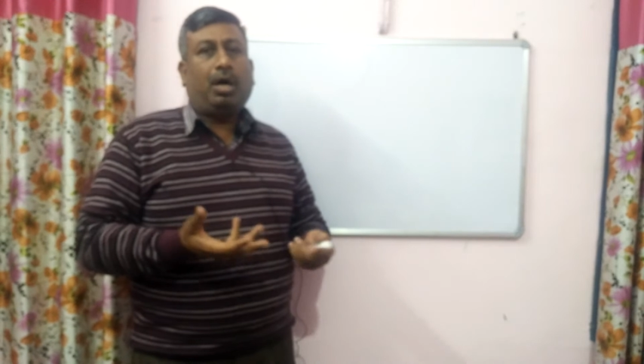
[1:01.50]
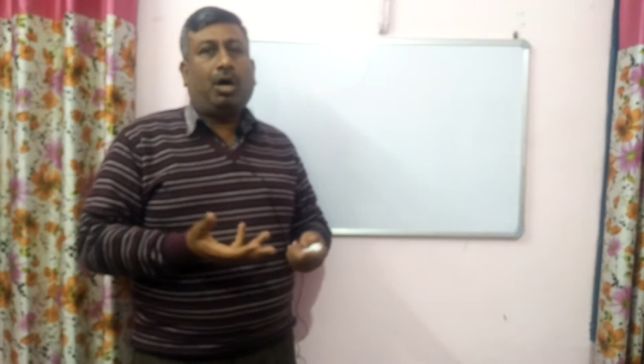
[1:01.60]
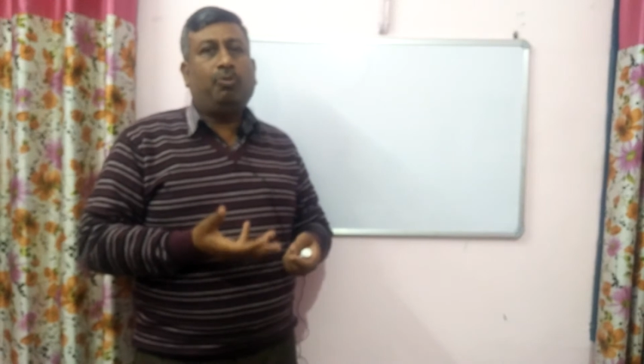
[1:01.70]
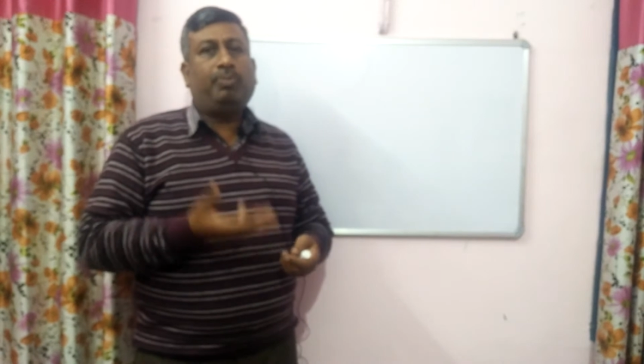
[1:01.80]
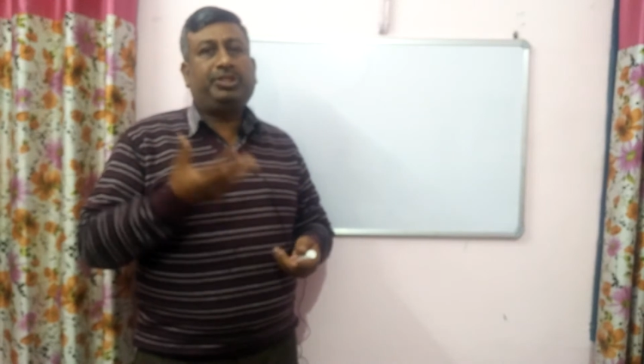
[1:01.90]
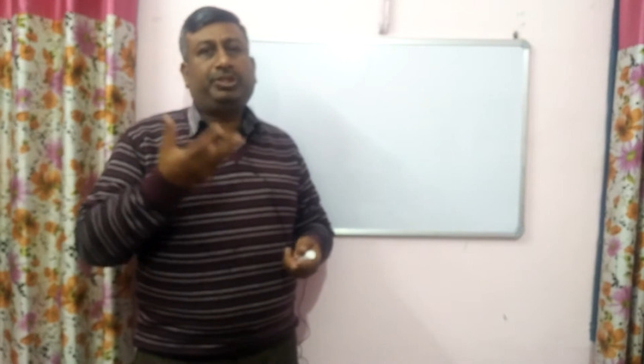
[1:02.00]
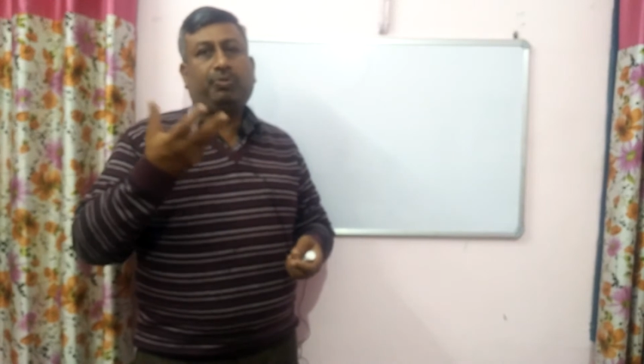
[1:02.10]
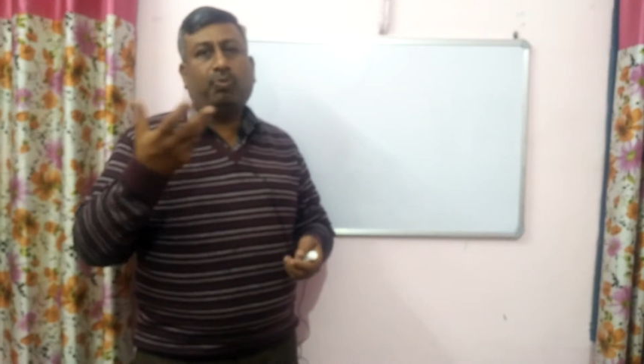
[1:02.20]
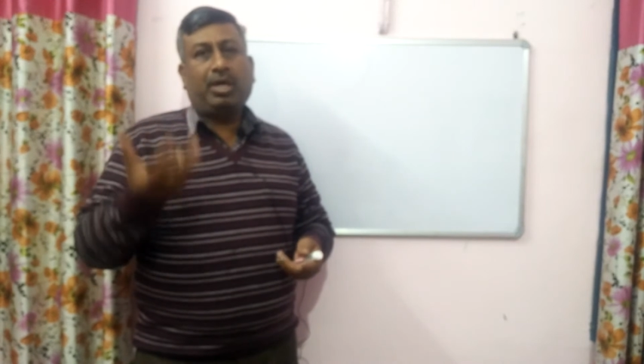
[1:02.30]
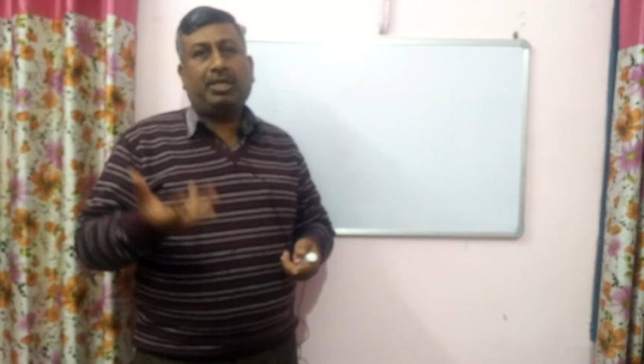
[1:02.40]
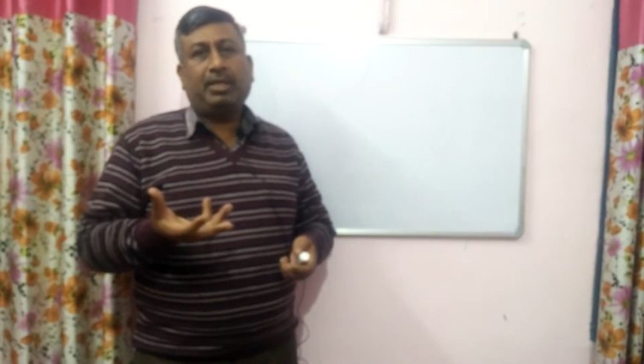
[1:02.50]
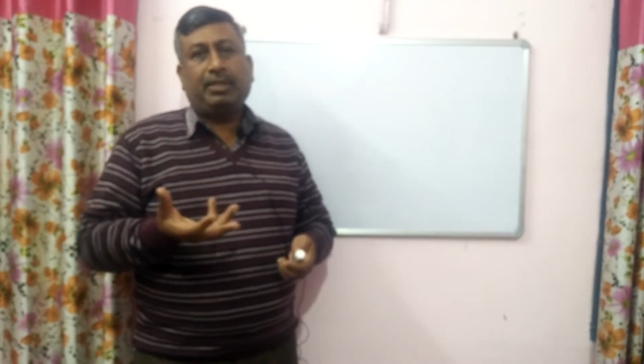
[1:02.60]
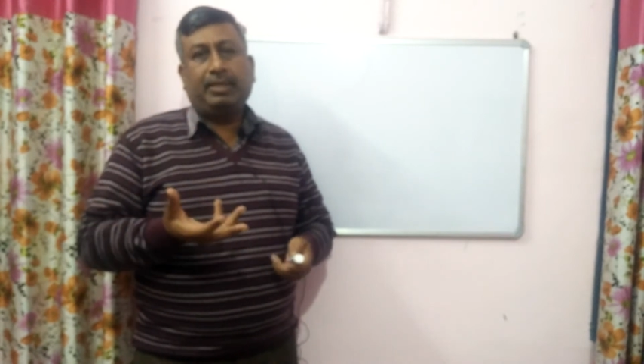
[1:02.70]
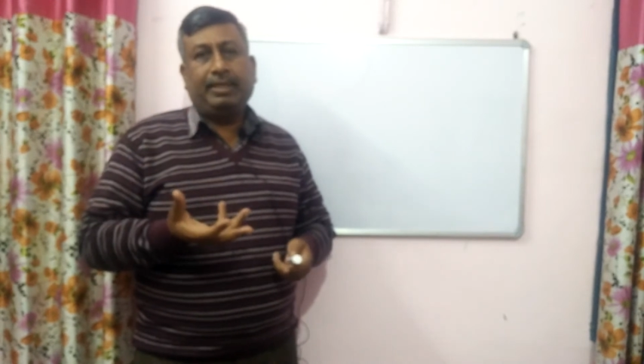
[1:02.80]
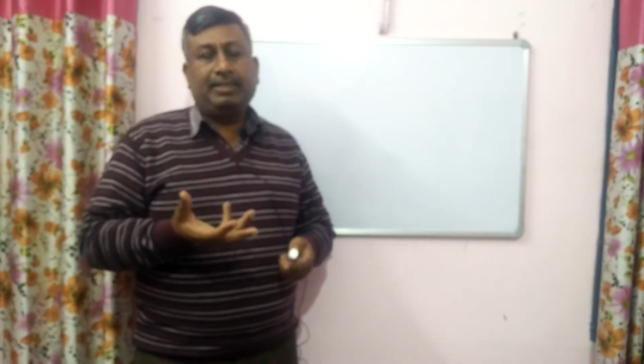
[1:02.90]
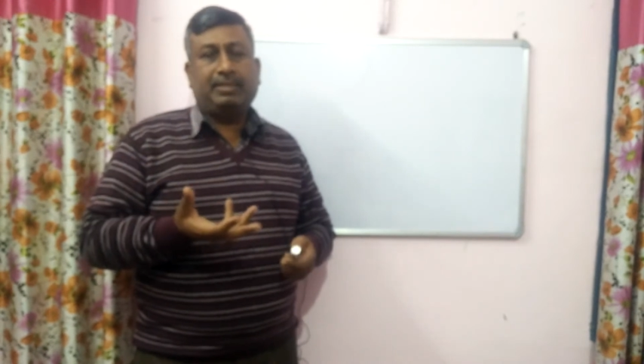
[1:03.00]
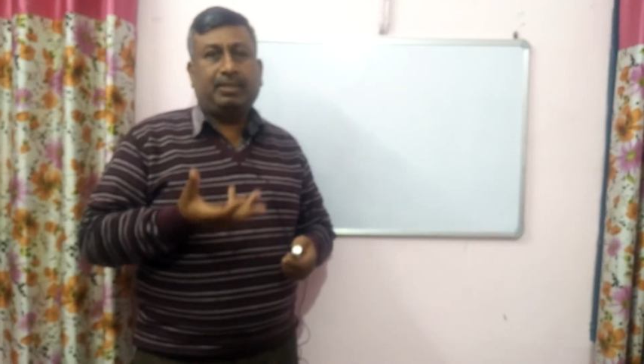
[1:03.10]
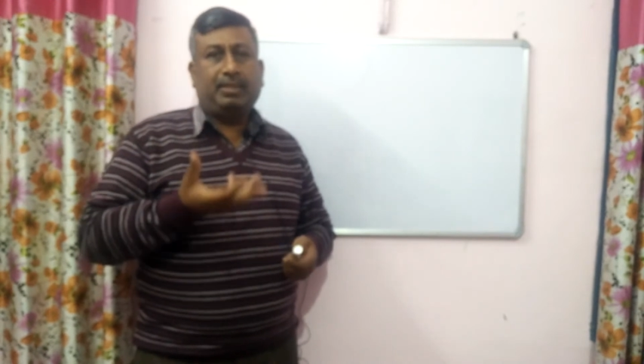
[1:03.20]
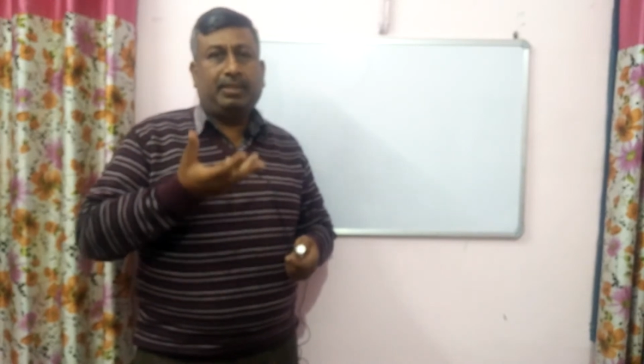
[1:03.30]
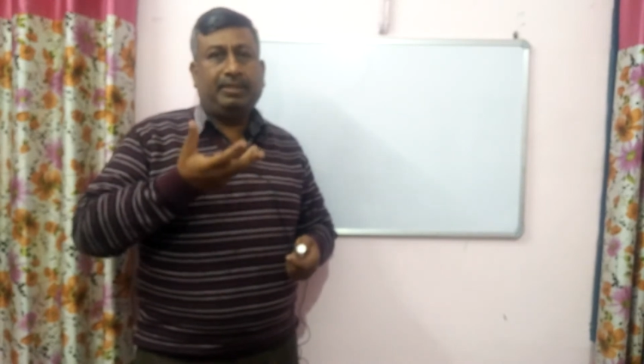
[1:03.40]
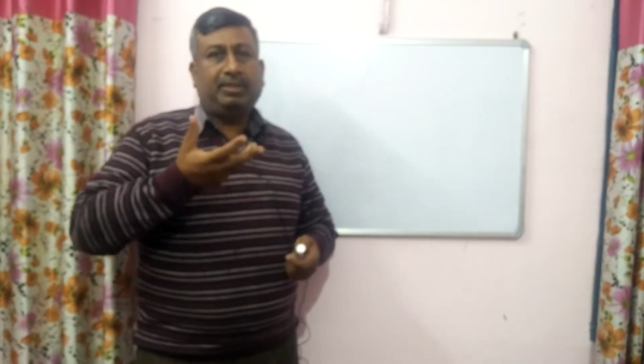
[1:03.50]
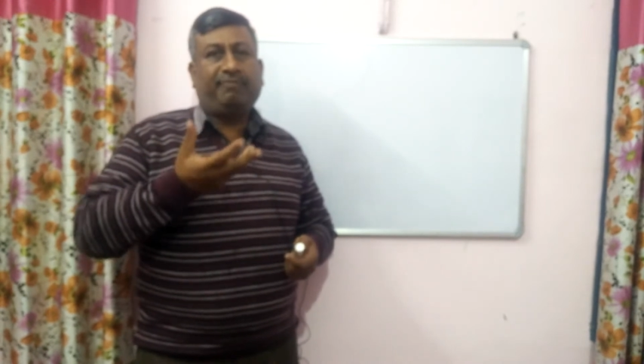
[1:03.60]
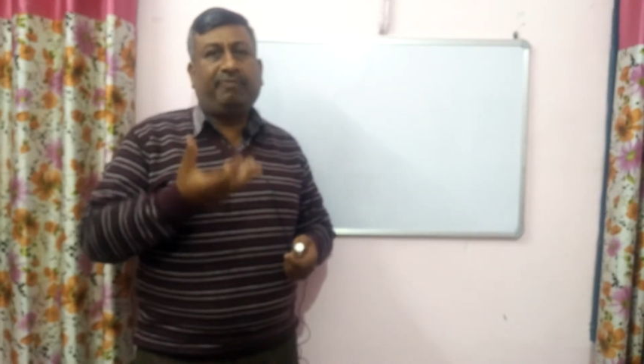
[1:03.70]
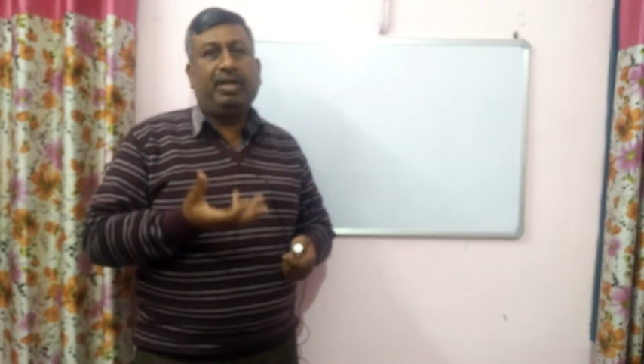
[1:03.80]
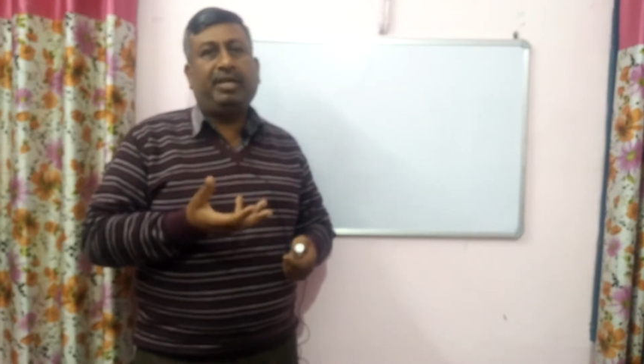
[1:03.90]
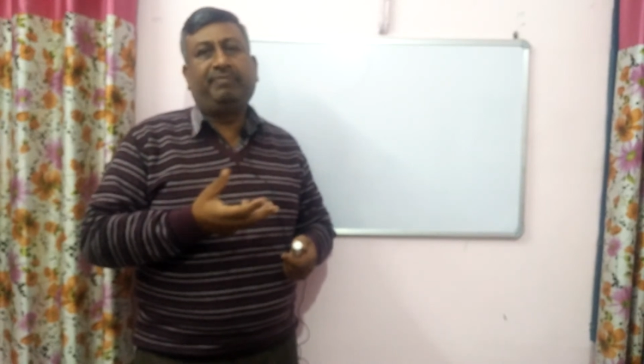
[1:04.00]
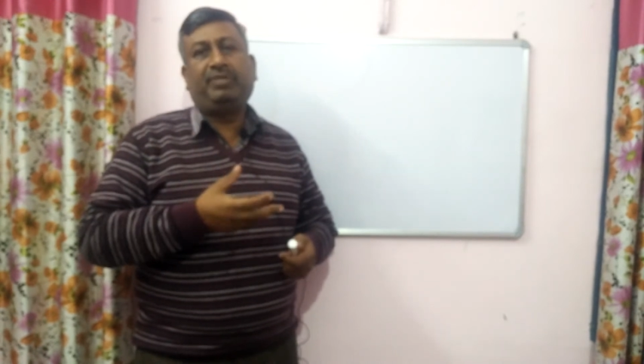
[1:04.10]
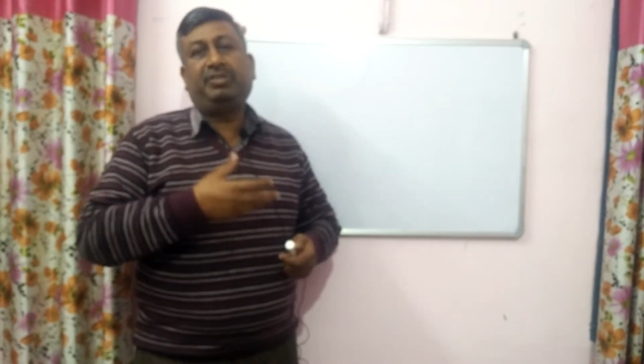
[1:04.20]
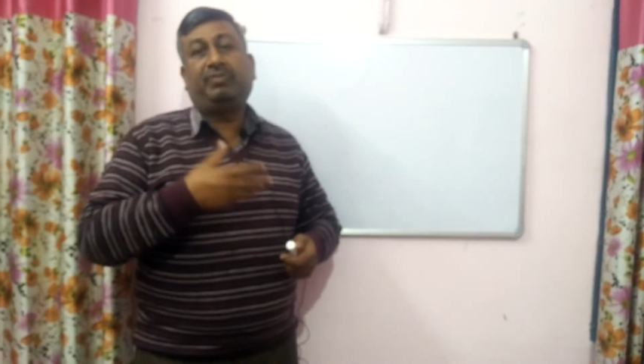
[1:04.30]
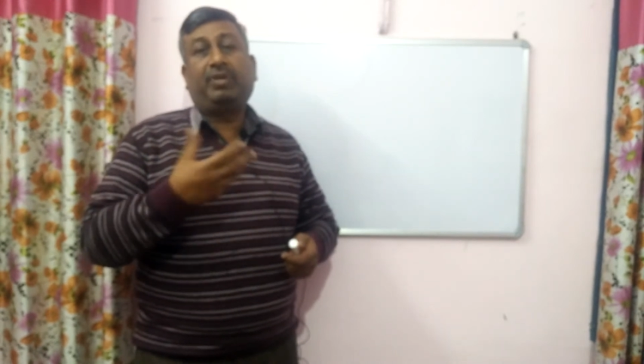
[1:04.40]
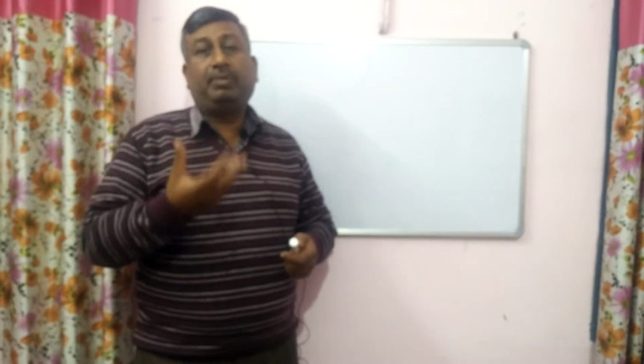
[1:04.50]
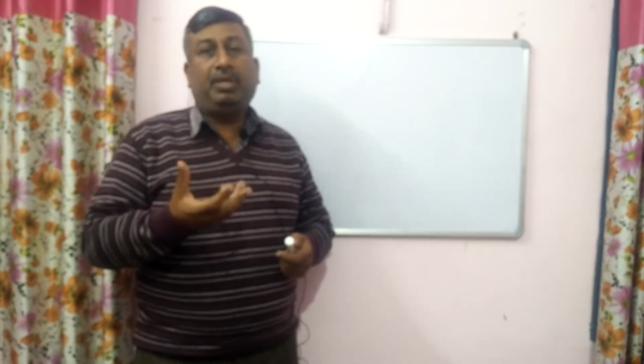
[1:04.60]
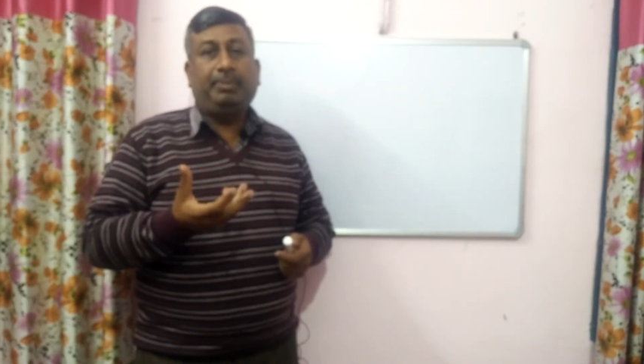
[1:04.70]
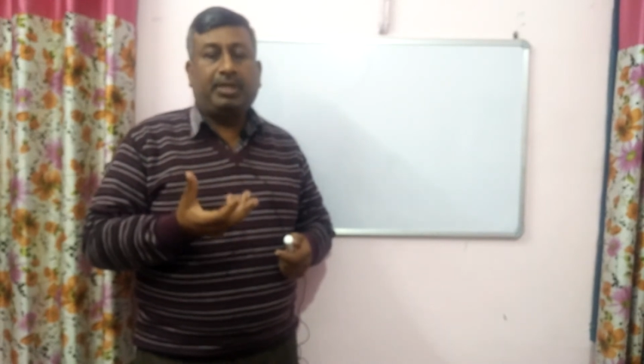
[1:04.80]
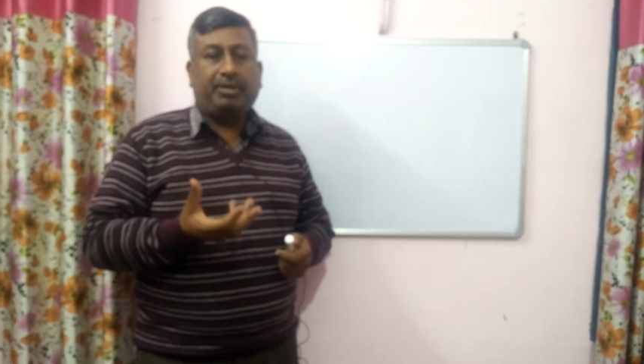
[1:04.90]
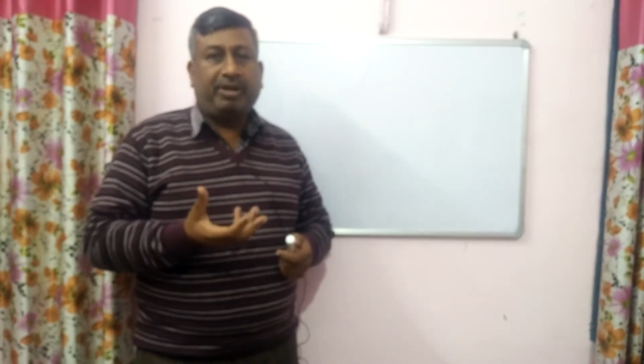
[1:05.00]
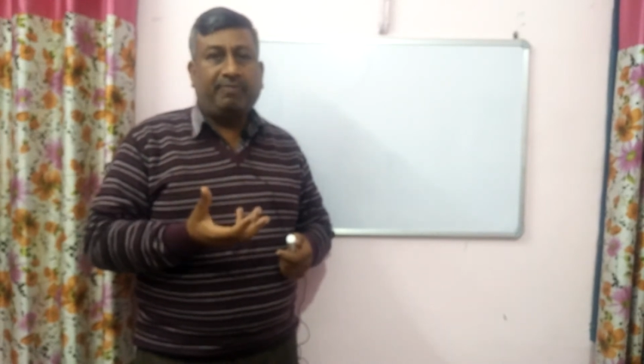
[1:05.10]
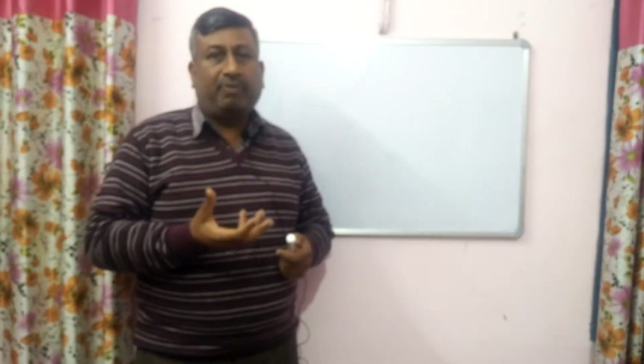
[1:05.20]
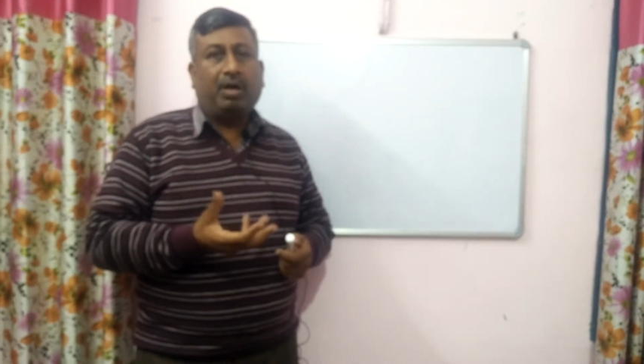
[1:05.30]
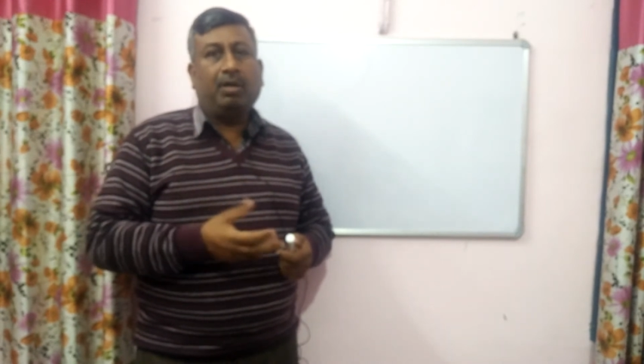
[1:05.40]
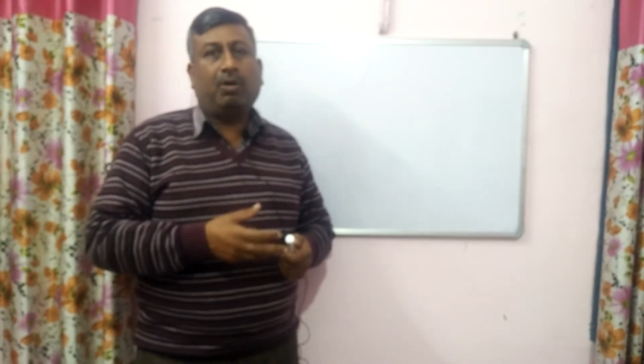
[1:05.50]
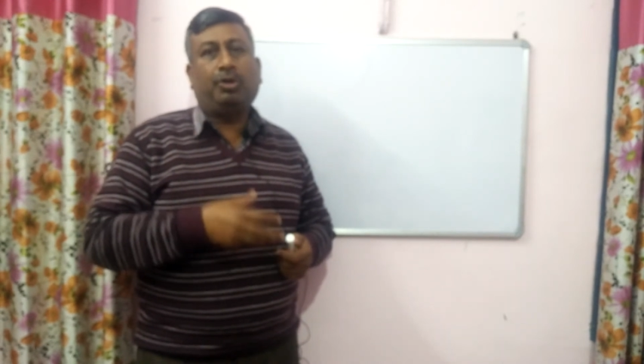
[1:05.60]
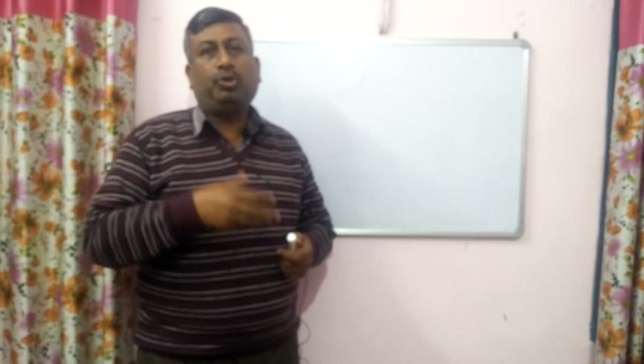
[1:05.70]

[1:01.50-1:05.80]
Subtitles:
how much water is in the field if there is a 1 millimeter rainfall or